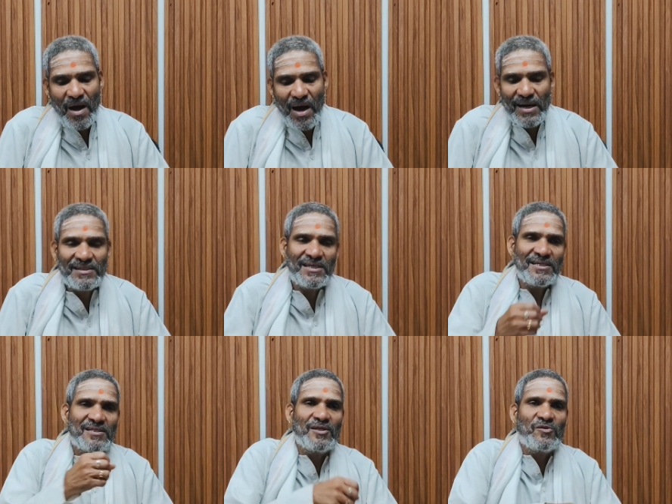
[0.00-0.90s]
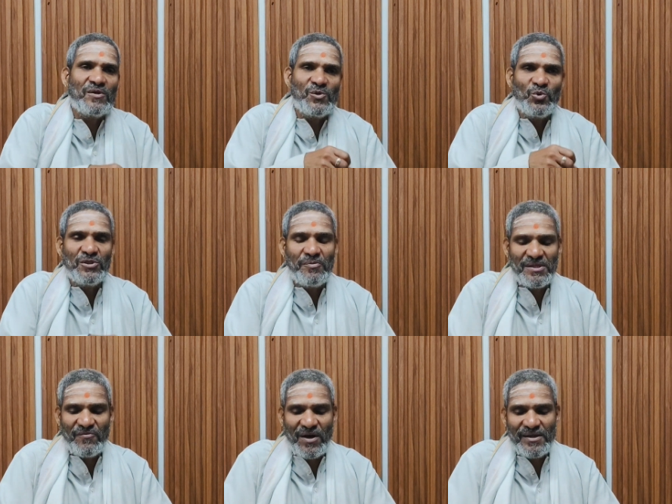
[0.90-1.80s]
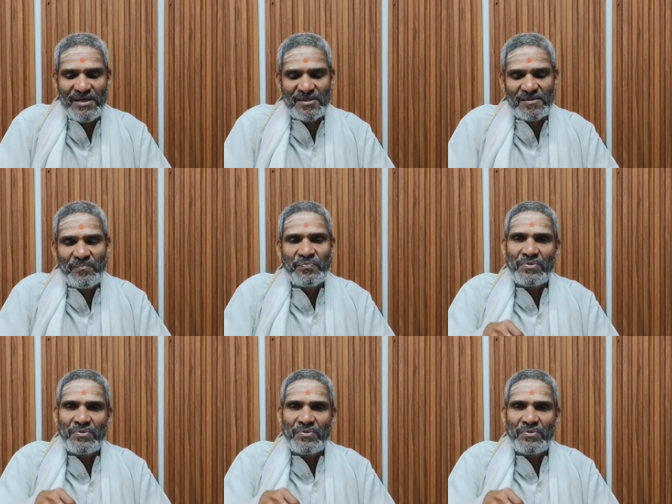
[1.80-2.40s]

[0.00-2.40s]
Horses that were used by the warriors